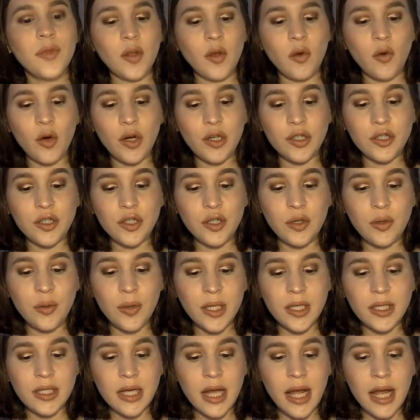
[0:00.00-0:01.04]
or too
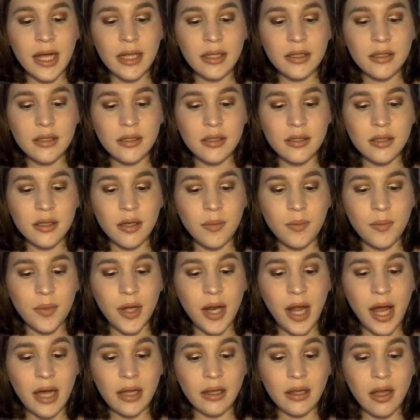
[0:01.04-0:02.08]
intense,
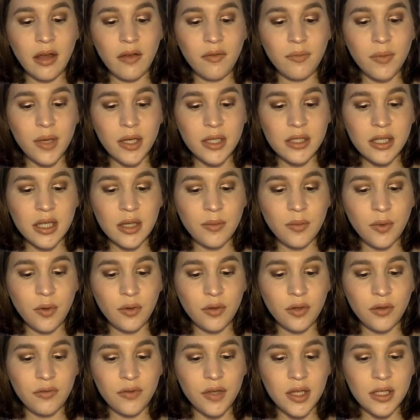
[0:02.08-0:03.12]
but I love mixing
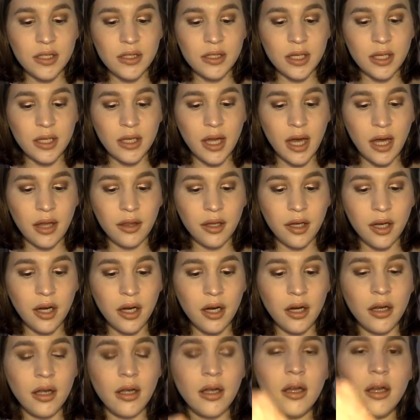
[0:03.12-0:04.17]
both of these
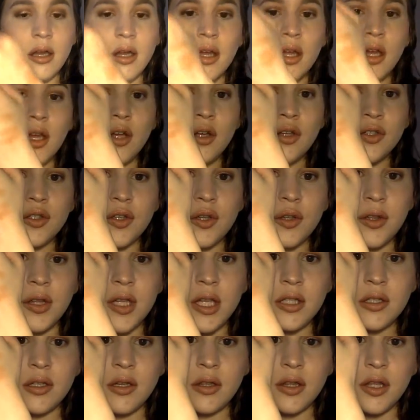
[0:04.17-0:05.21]
together. So
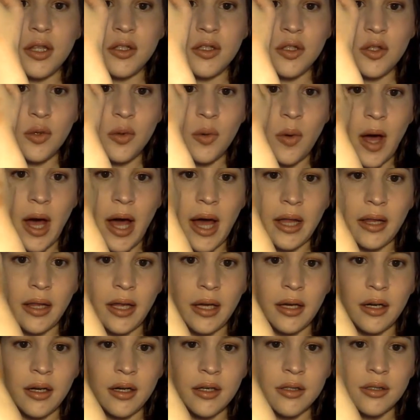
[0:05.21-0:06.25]
these are the two
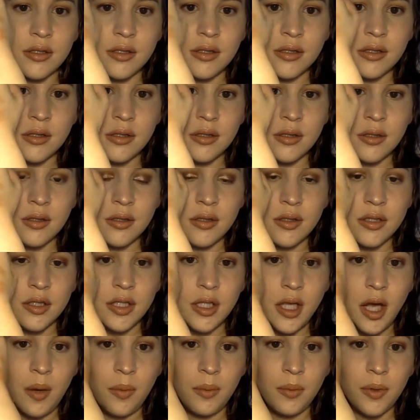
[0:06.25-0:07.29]
highlighters.
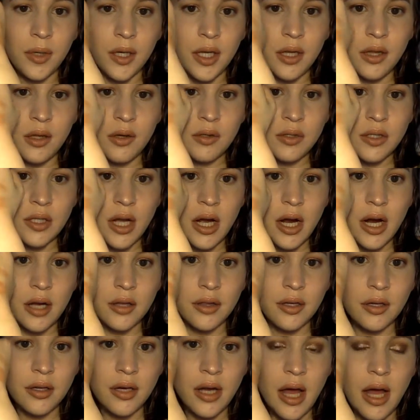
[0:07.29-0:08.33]
See how pretty those
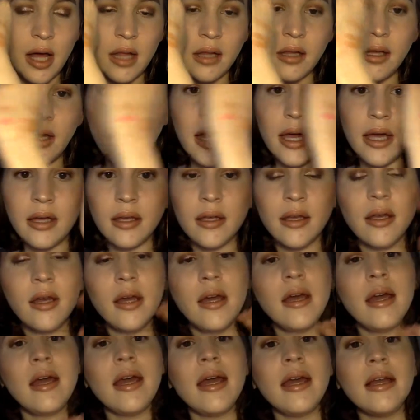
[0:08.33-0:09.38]
are? They're not, like,
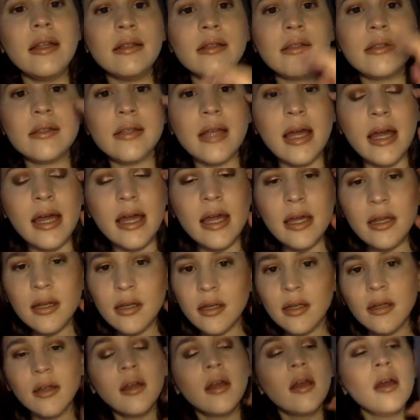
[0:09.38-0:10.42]

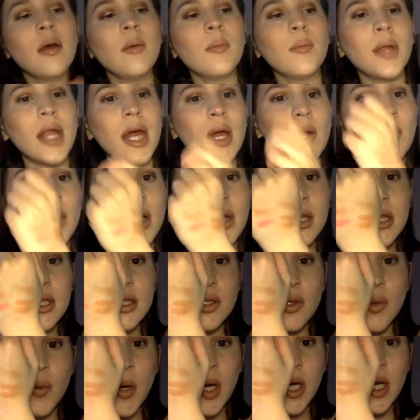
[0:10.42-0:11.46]
insane, but I wore
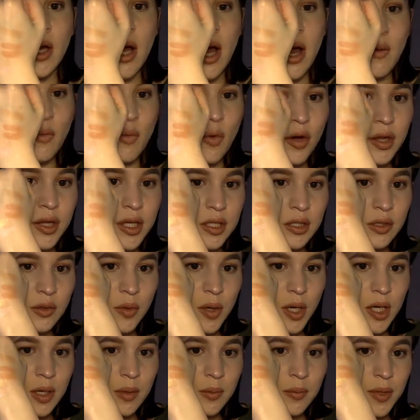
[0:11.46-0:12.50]
these quite
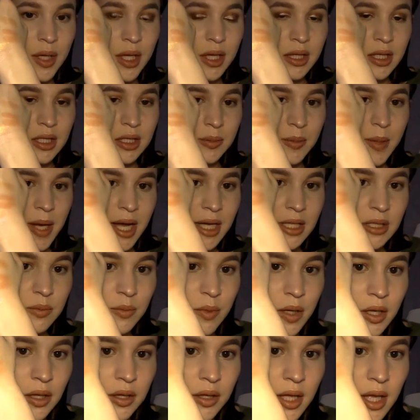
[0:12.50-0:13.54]
a bit this past
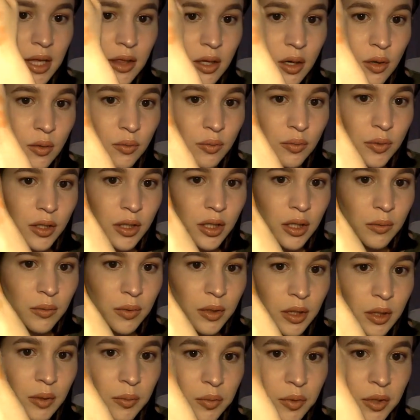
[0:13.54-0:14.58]
month, and they're really,
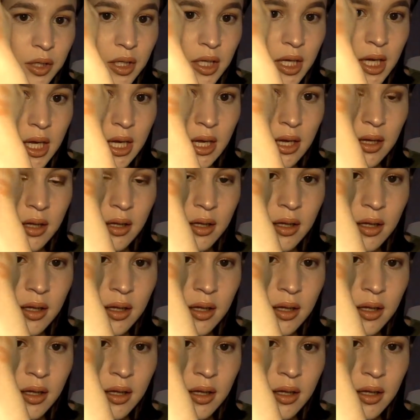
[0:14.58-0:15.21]
really pretty.